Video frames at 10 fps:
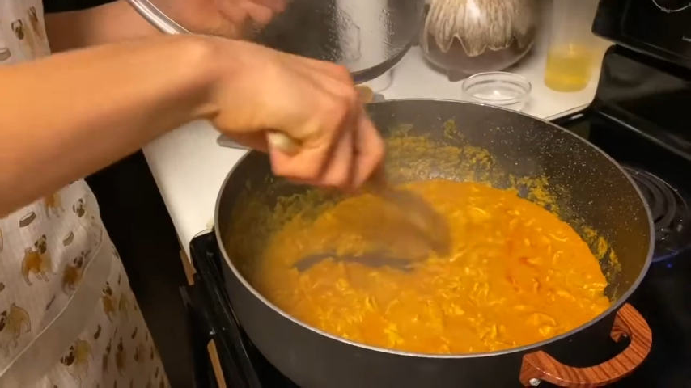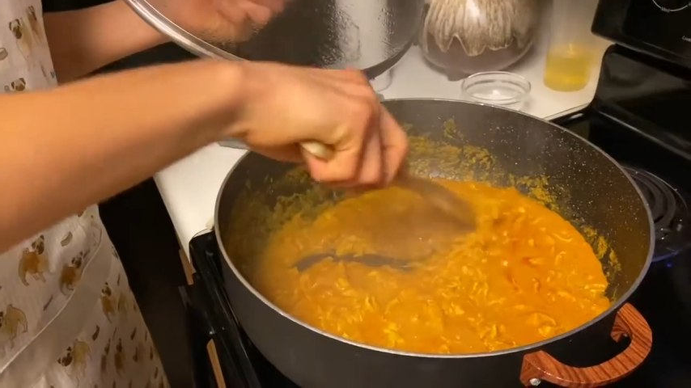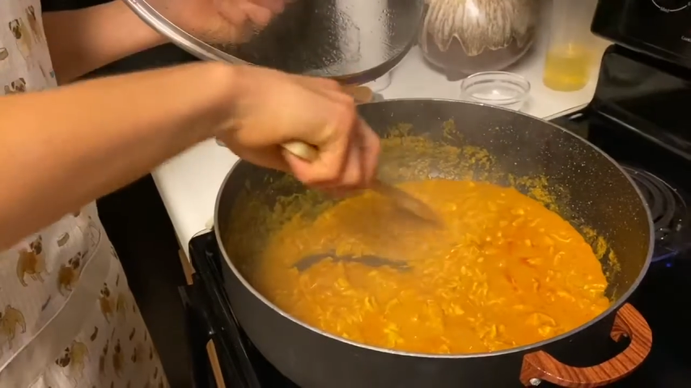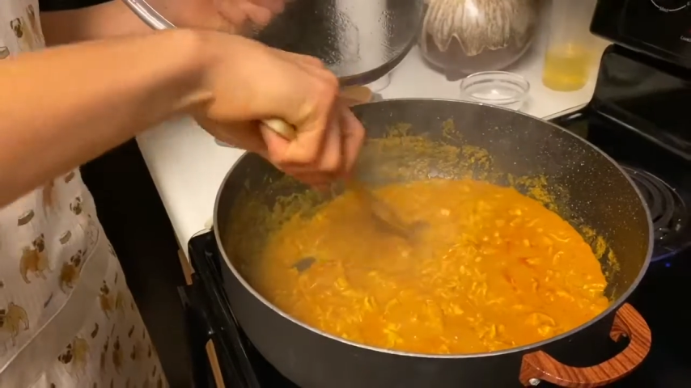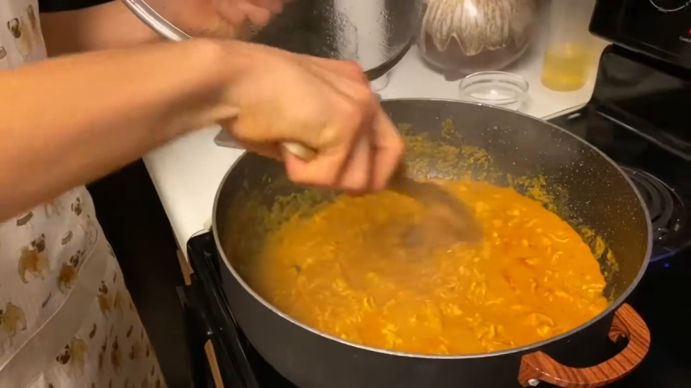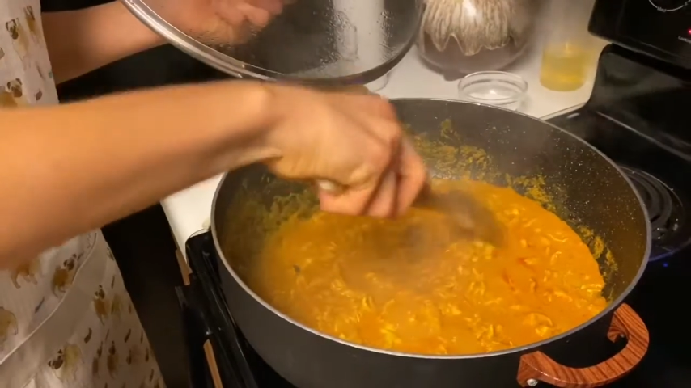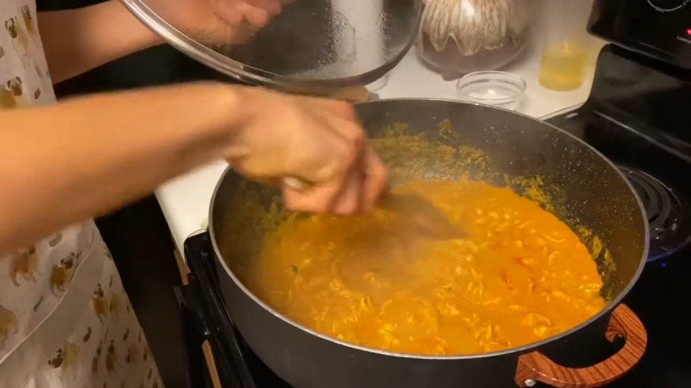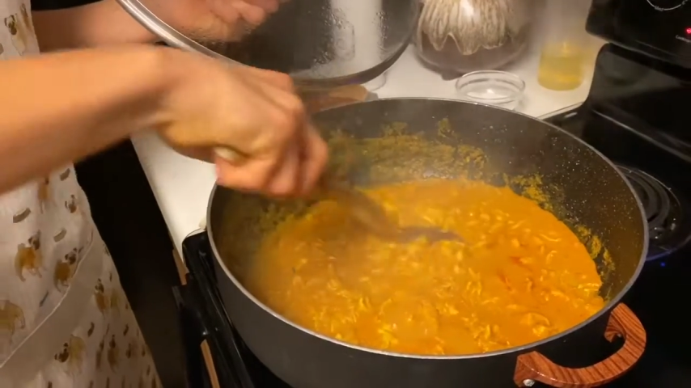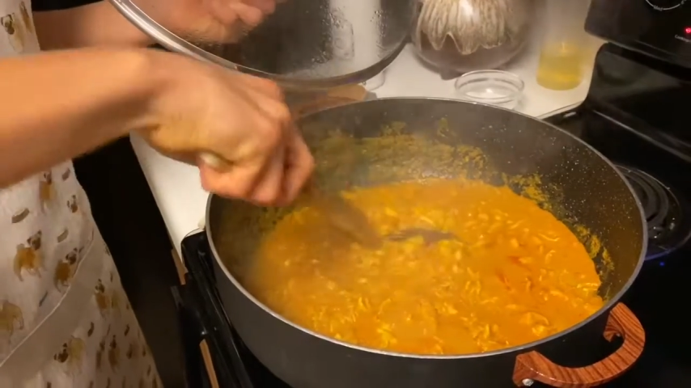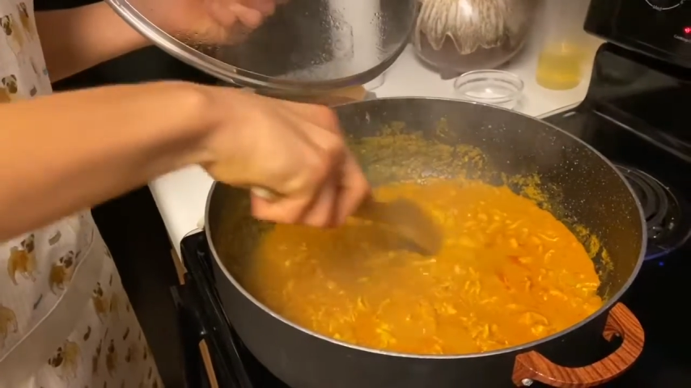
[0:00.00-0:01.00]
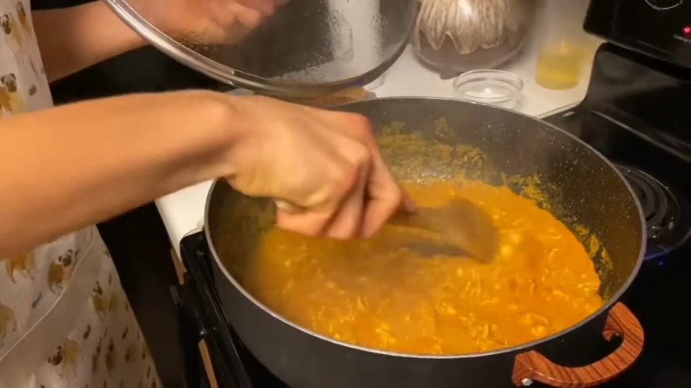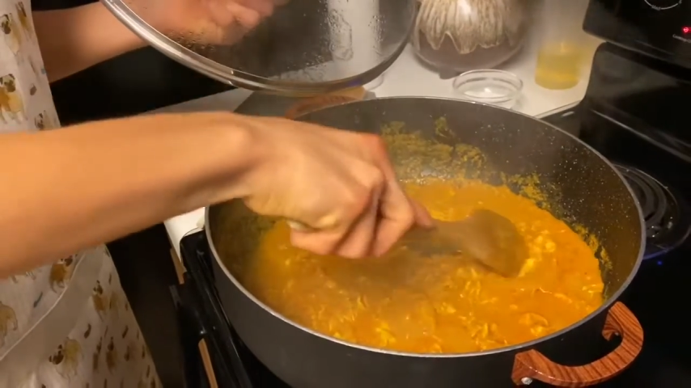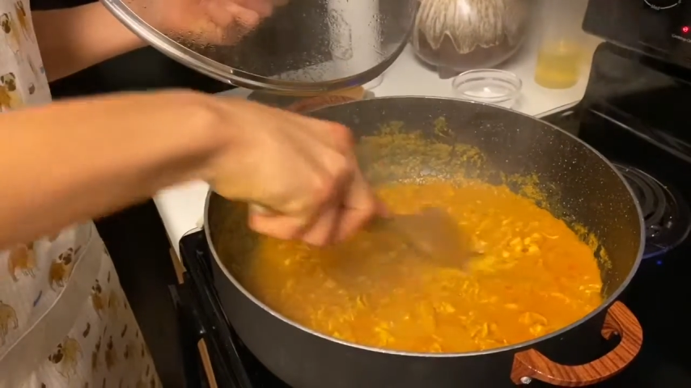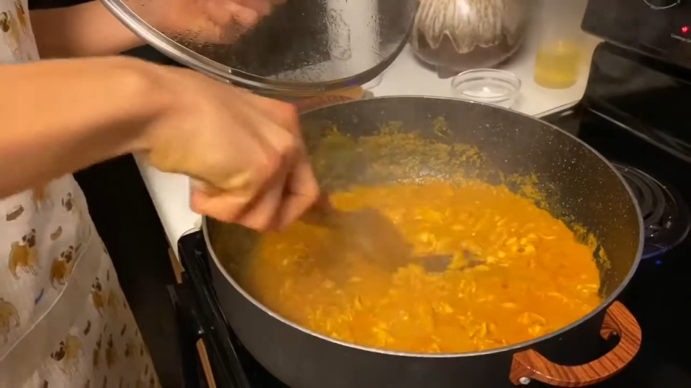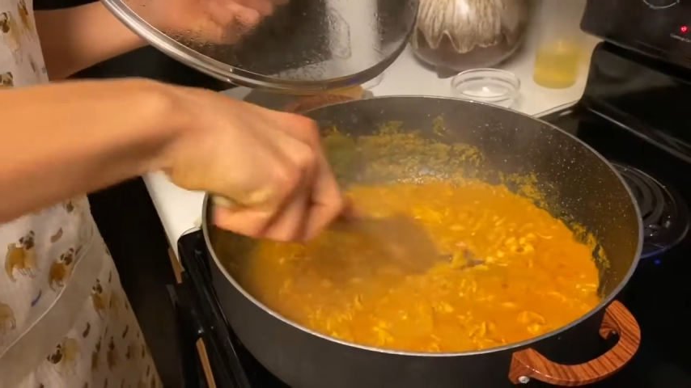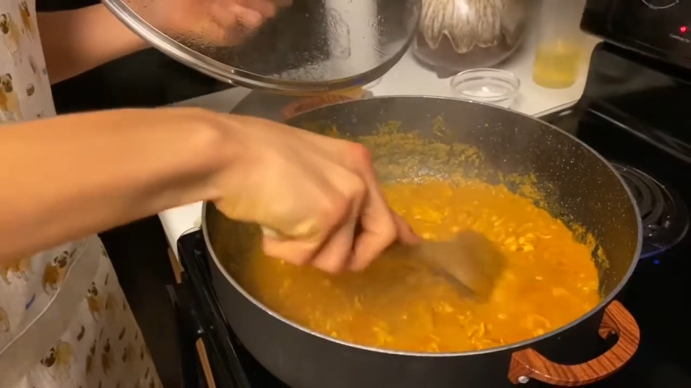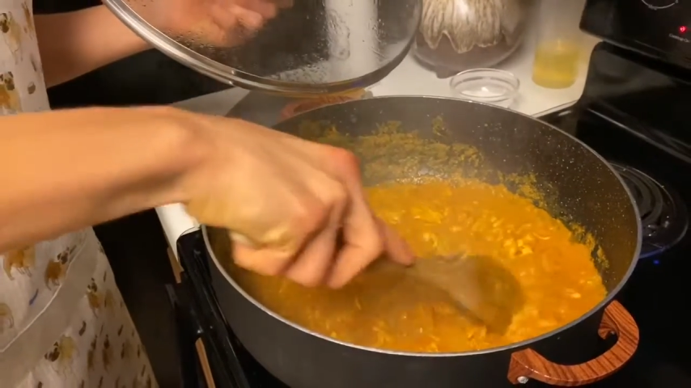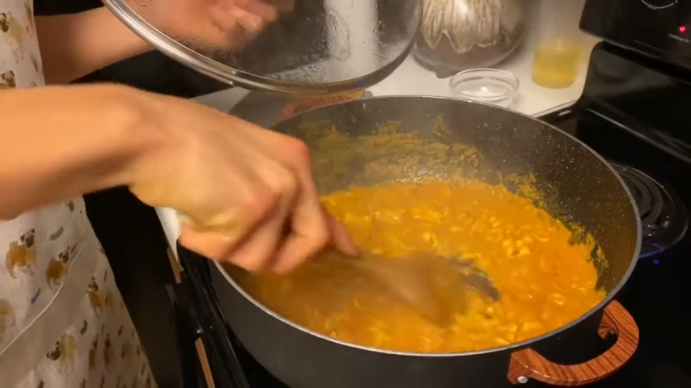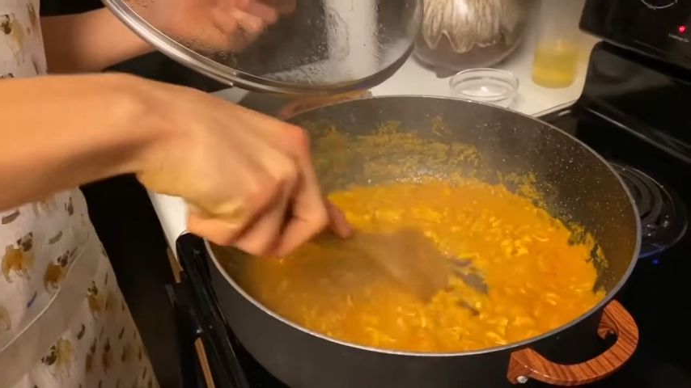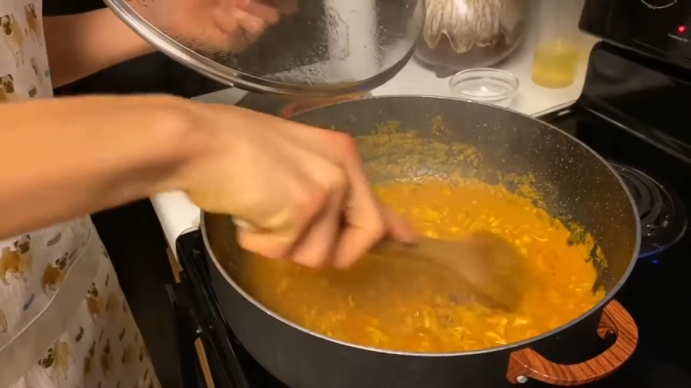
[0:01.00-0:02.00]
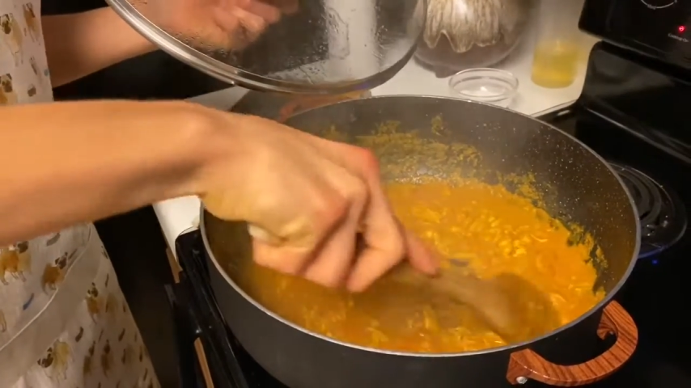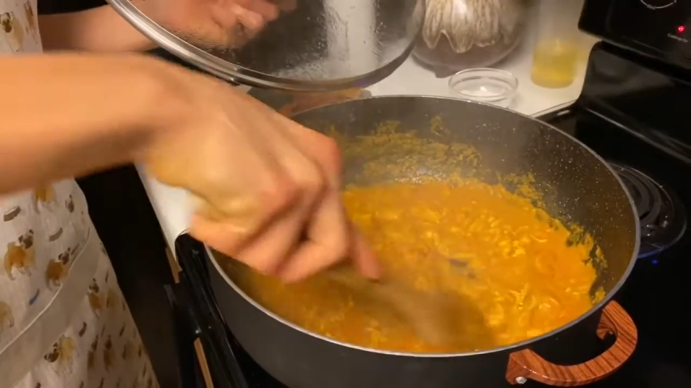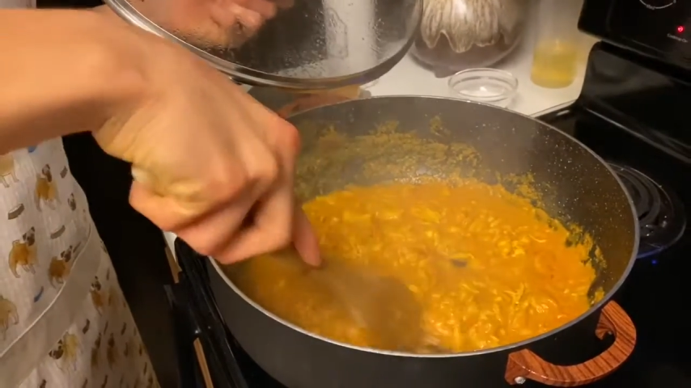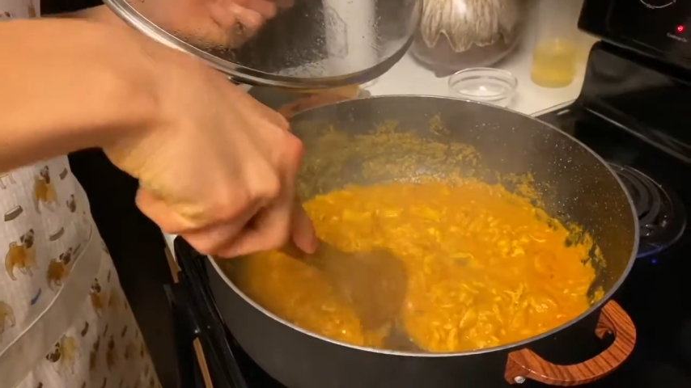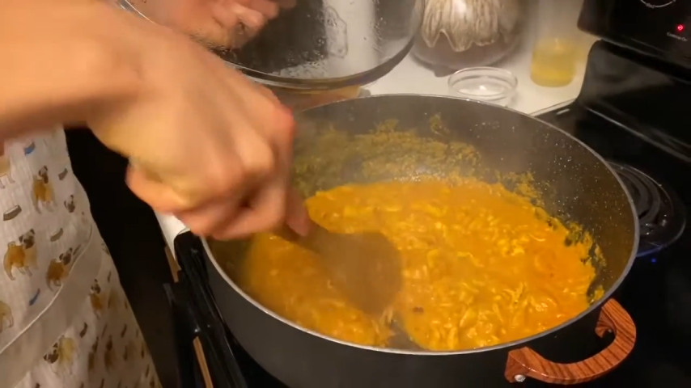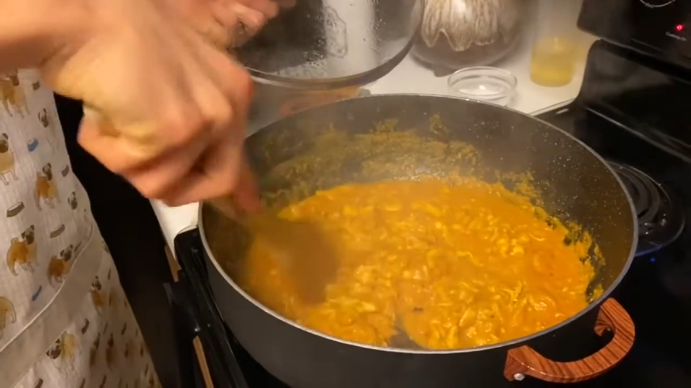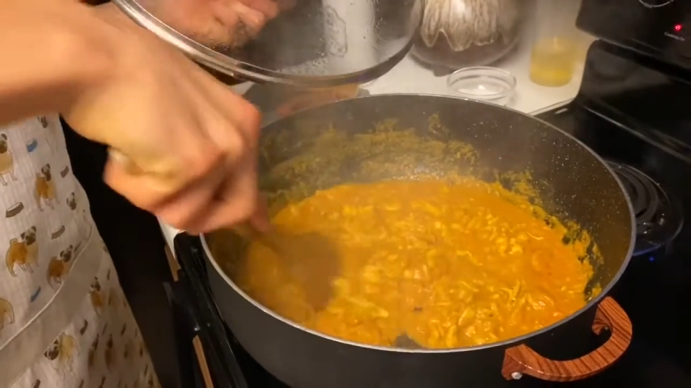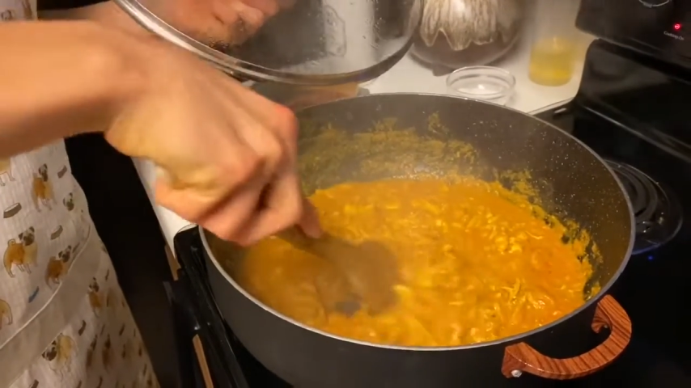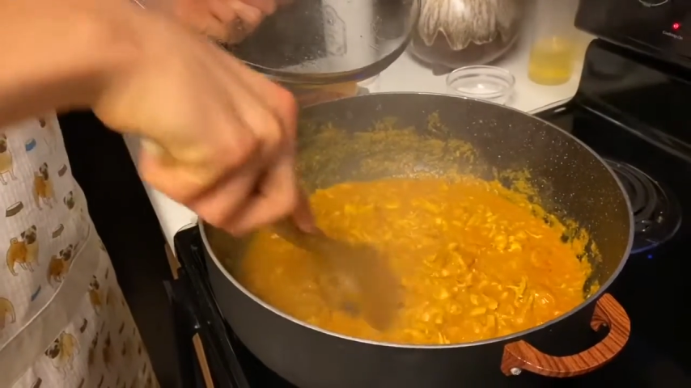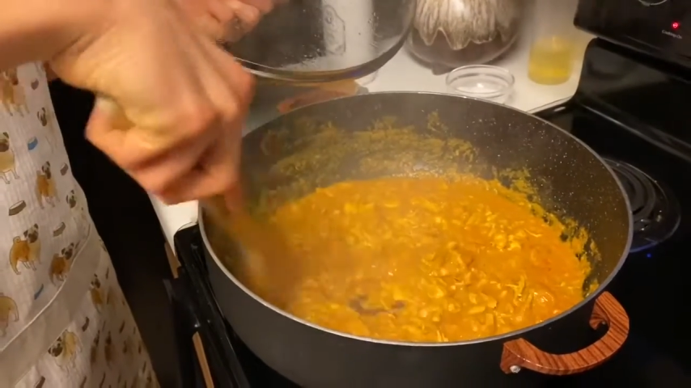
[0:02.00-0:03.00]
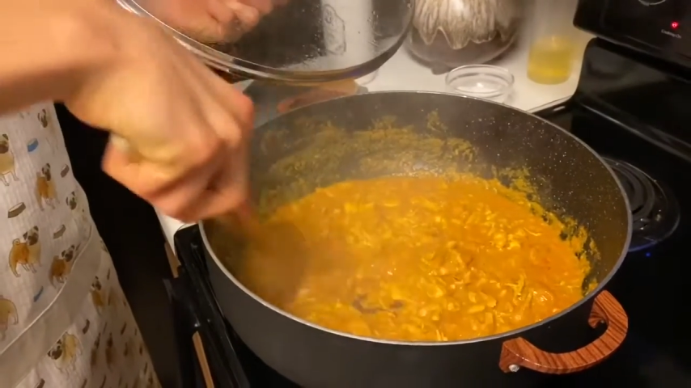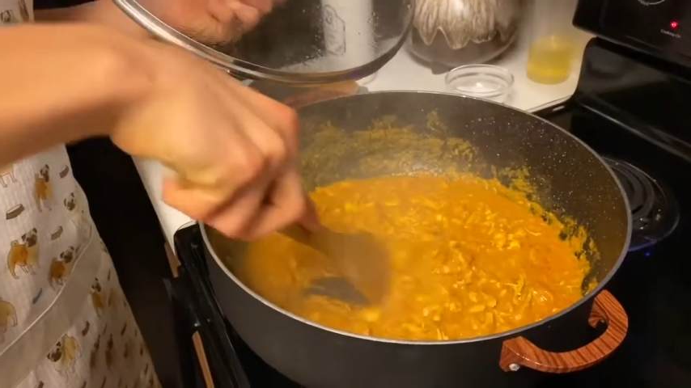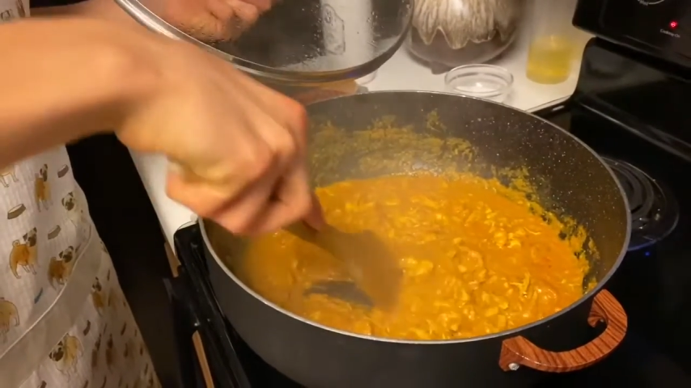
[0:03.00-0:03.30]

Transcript: (no speaker visible)